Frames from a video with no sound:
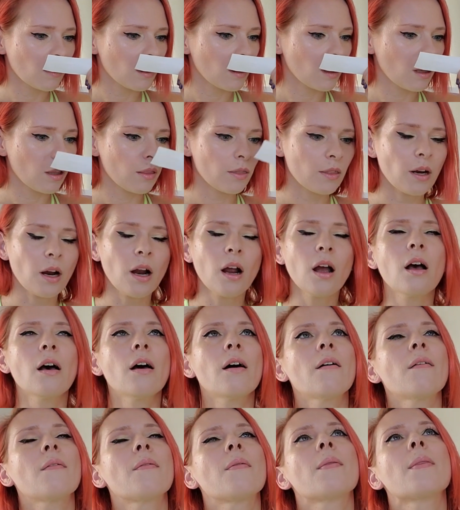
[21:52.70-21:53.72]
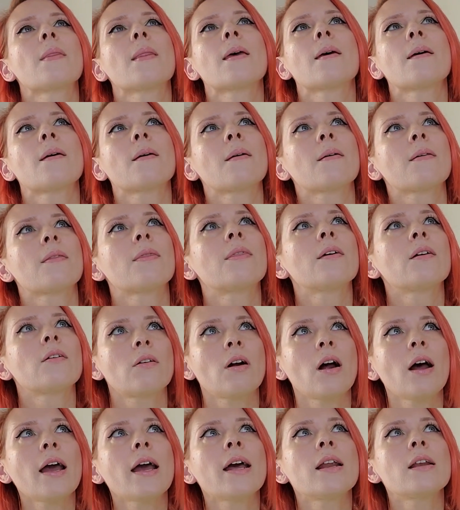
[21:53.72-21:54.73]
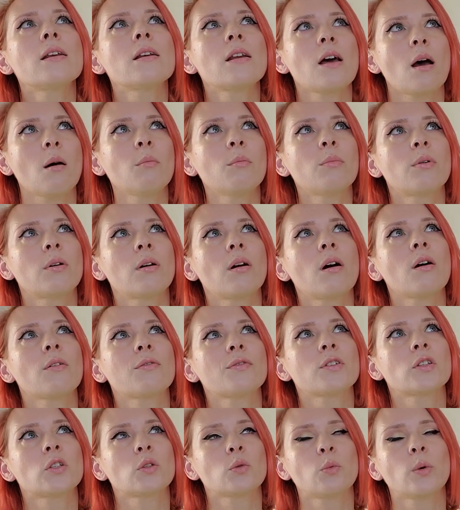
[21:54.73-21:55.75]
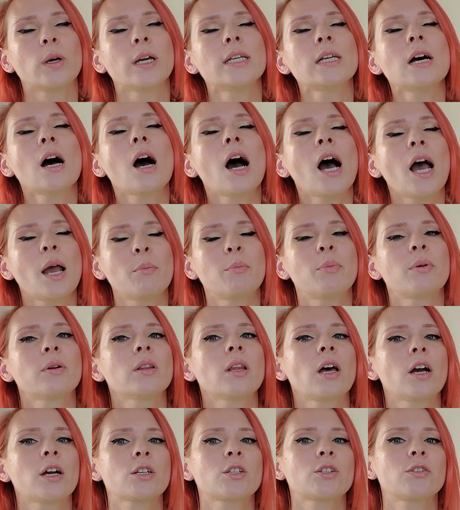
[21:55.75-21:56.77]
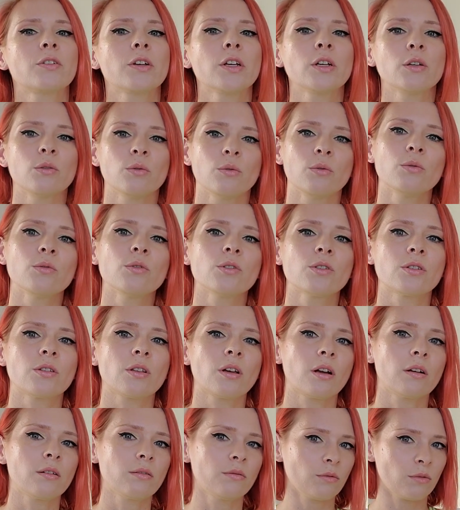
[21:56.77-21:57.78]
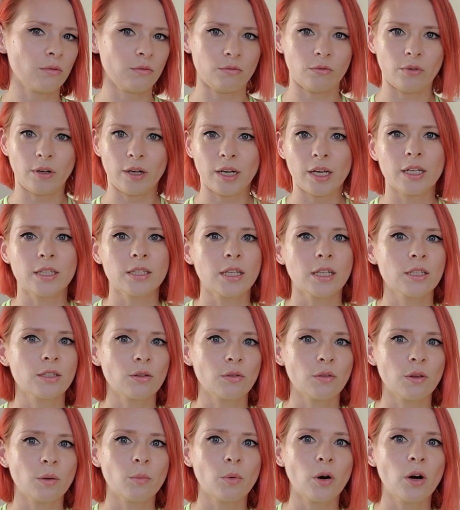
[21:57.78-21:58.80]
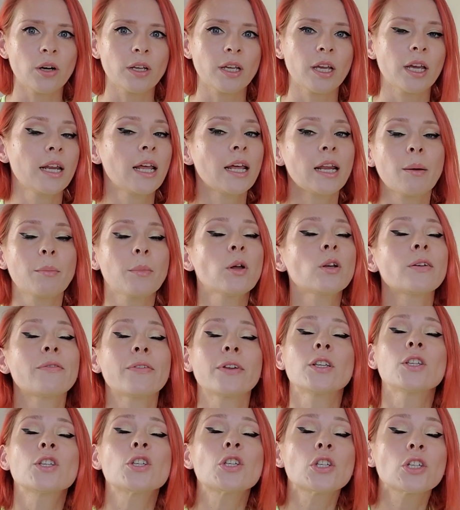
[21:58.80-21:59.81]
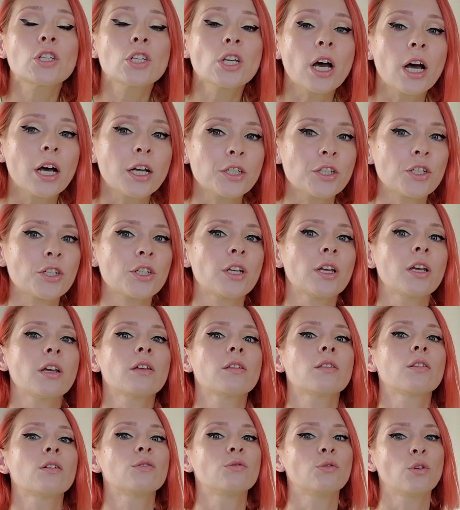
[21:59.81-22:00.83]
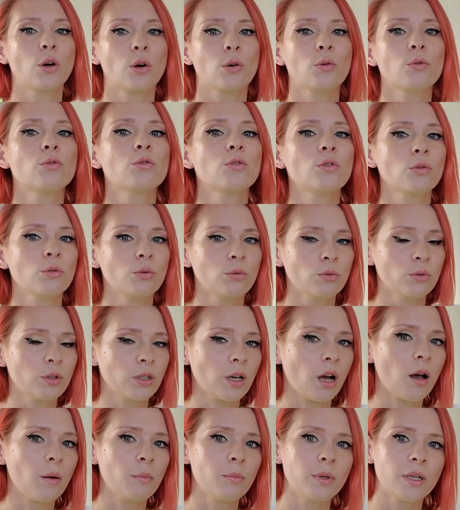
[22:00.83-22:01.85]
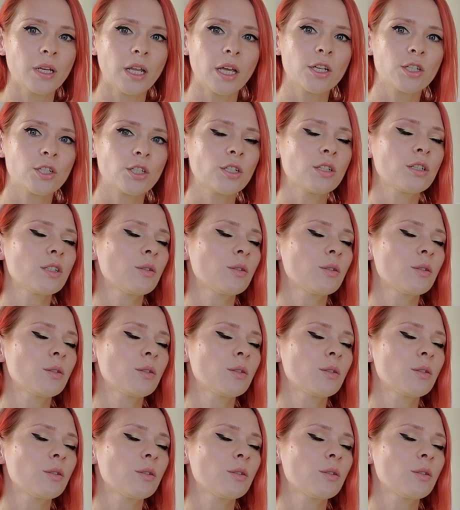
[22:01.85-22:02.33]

There are a number of sweet hyper luxury ouds that already exist on the market, and I'm not even touching the rose oud combinations